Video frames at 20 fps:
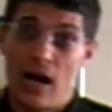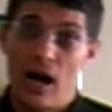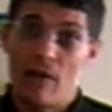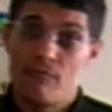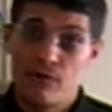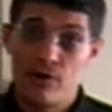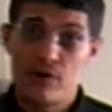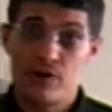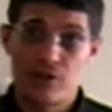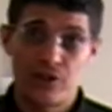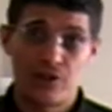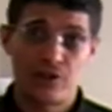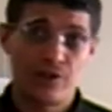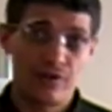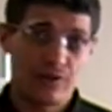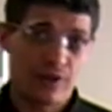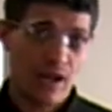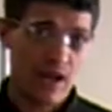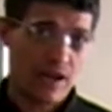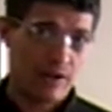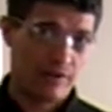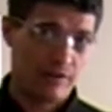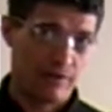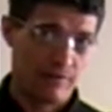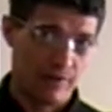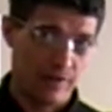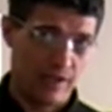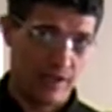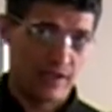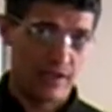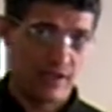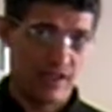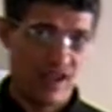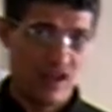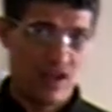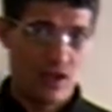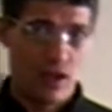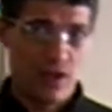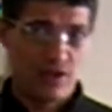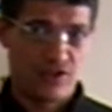I'm going to show you how to make
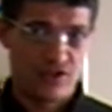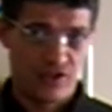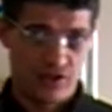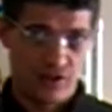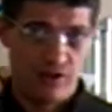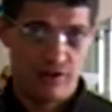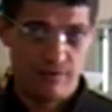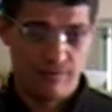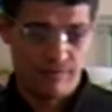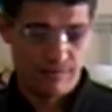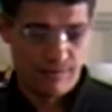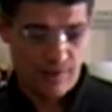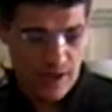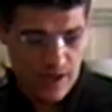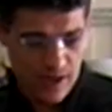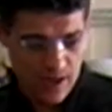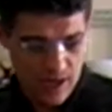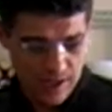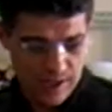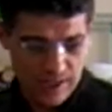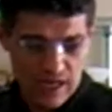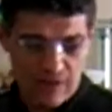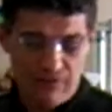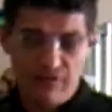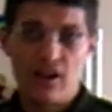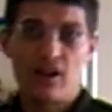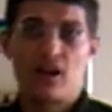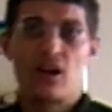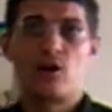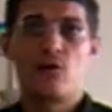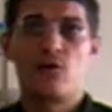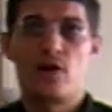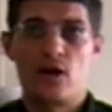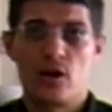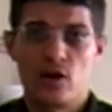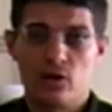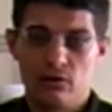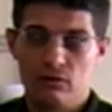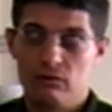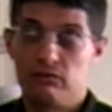some Cavolo,